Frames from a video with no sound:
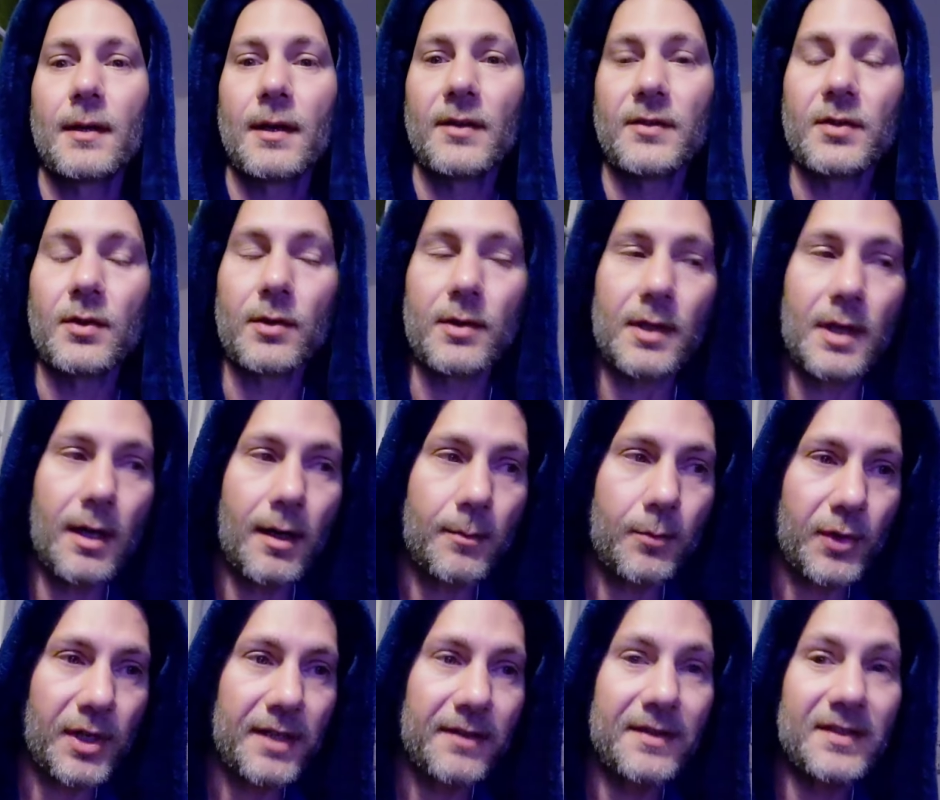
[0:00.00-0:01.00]
I started to
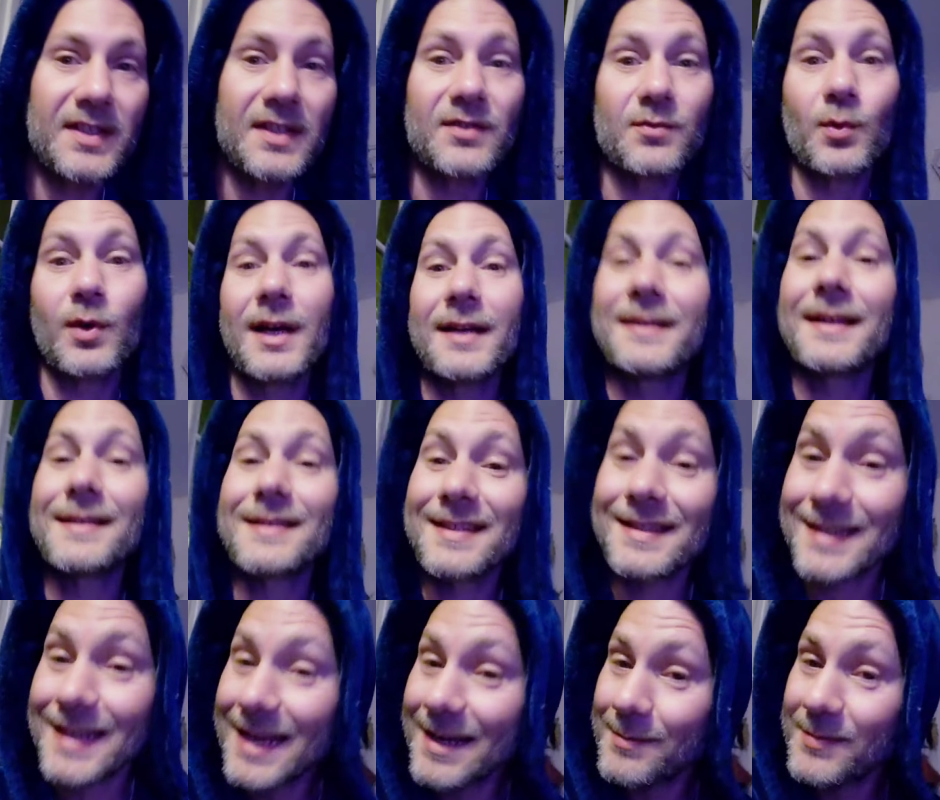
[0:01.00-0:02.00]
comprehend these things. Well, at that
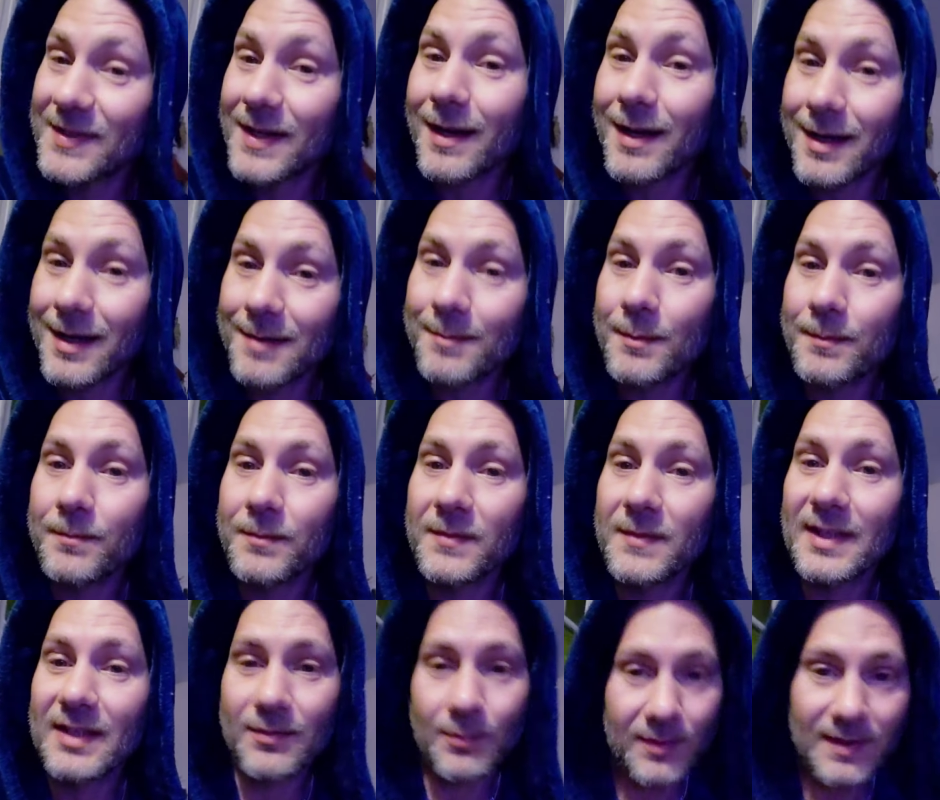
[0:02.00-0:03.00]
same time,
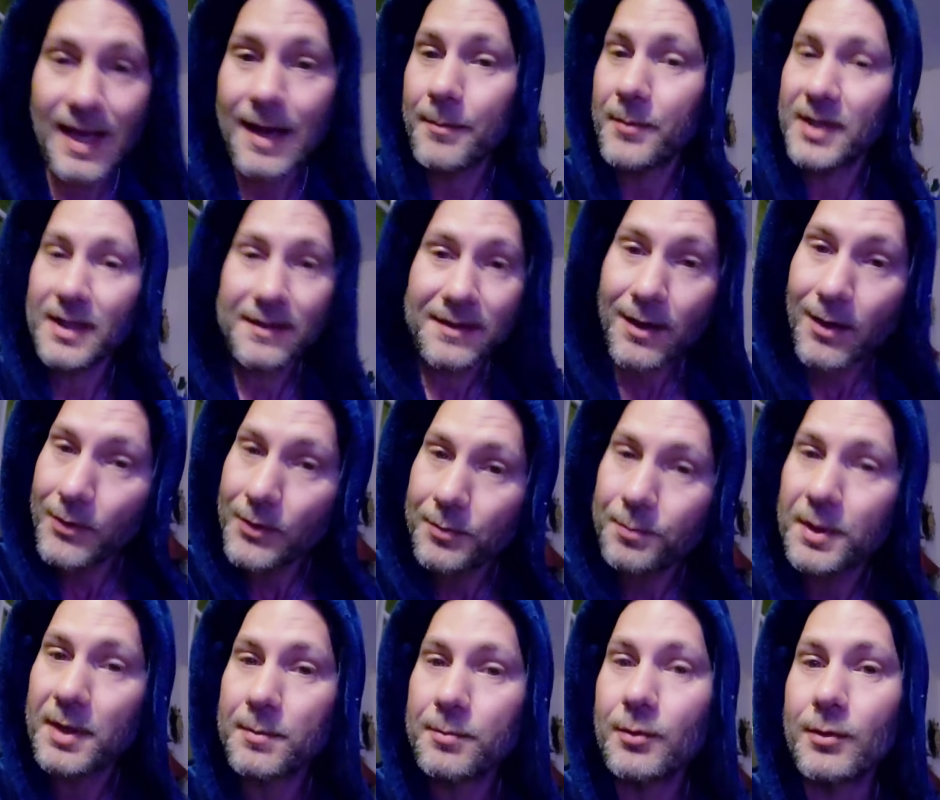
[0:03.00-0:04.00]
this was happening to other
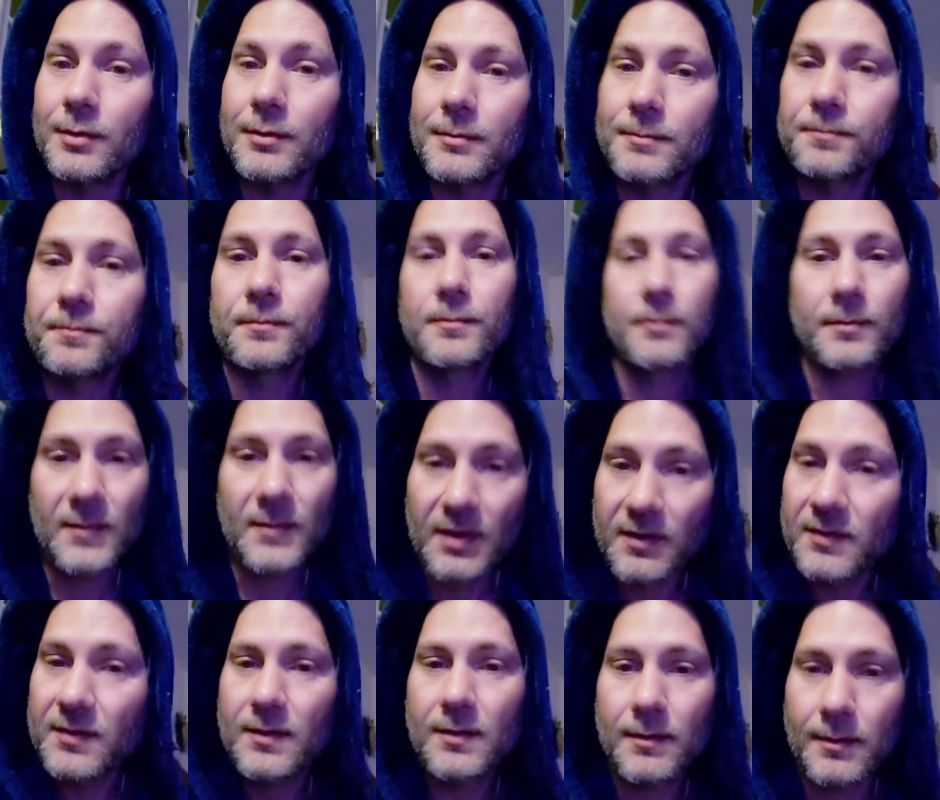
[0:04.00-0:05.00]
people
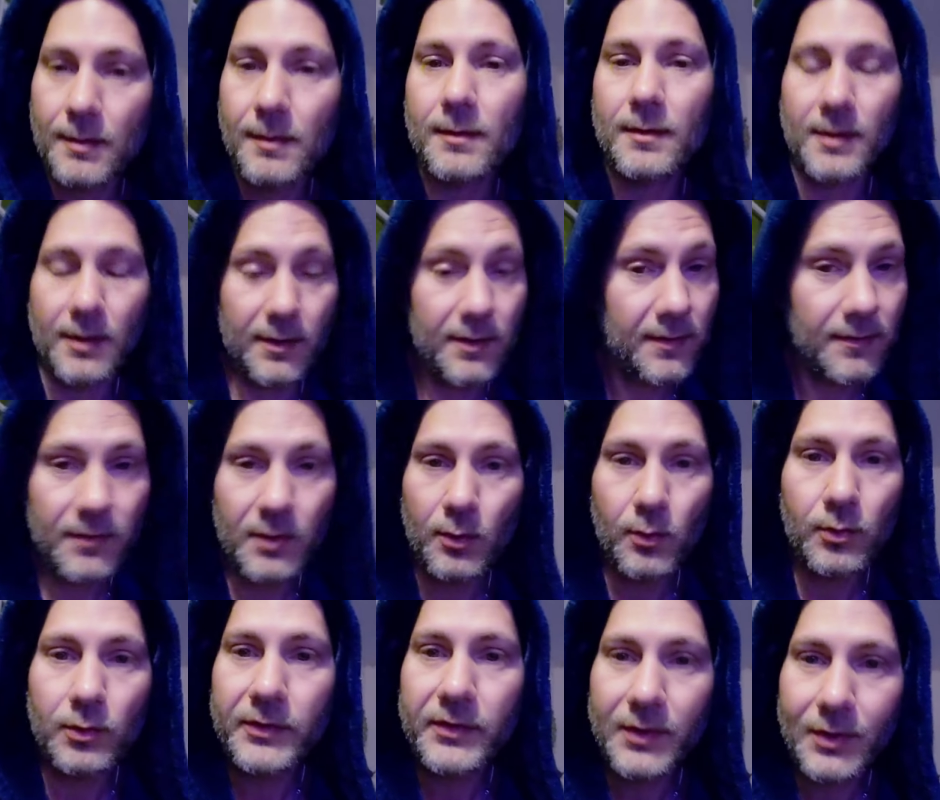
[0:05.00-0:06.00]
because of the
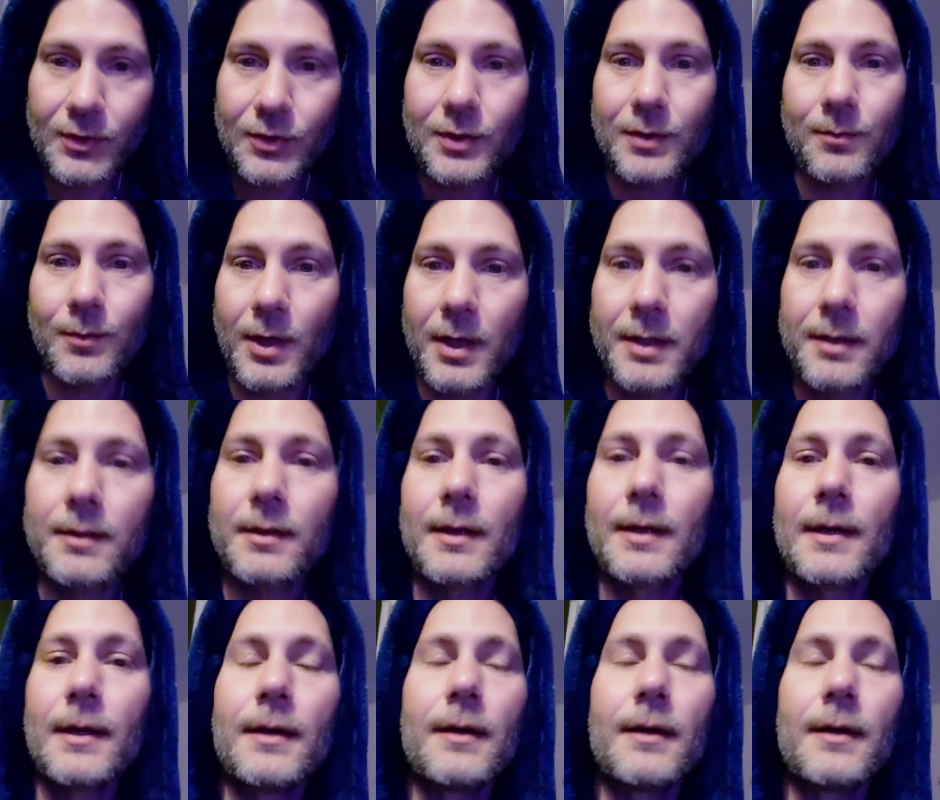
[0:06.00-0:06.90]
whole ascension, right?